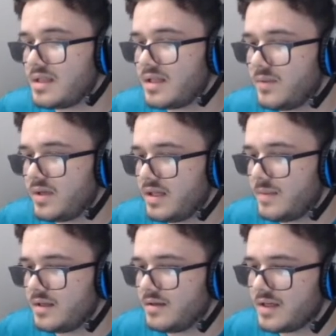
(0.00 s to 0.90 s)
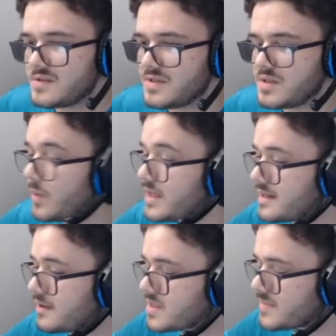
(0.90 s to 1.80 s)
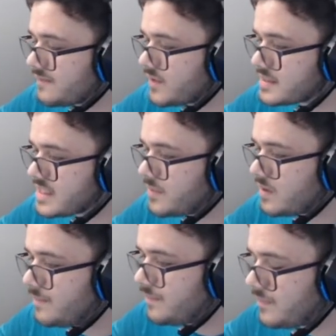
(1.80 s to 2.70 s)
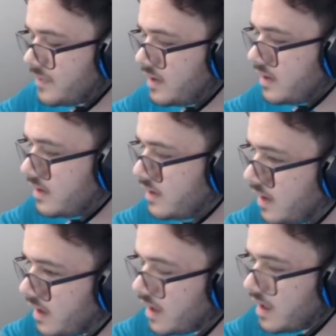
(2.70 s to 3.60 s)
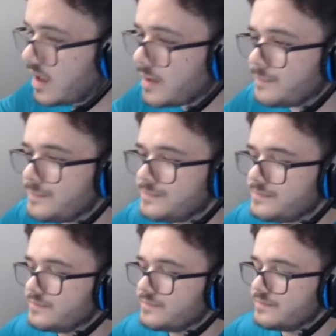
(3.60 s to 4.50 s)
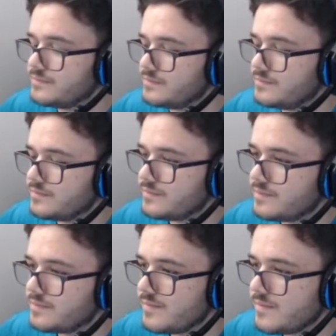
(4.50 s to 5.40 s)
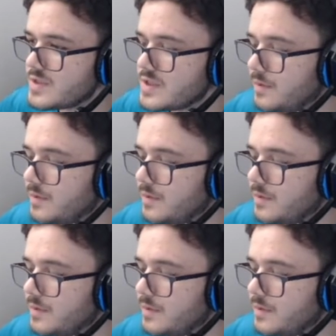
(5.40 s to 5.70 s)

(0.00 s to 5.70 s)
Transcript: that would allow me to, like, switch in Weezing or something, for example. Um, so.